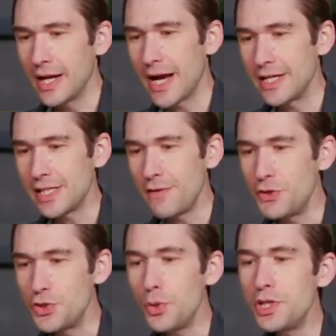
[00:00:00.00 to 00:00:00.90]
Guys, if
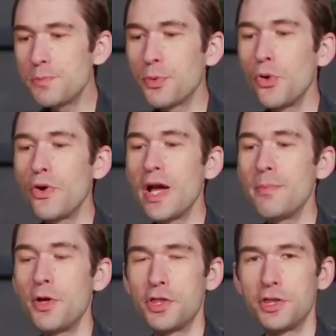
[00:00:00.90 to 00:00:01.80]
you enjoy this
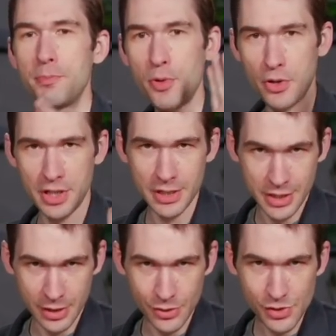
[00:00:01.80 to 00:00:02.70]
program, the party
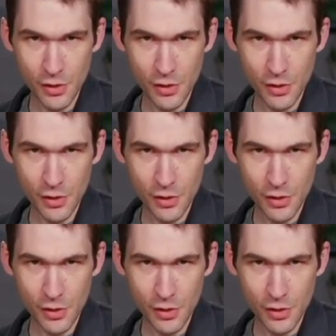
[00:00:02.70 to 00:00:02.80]
continues.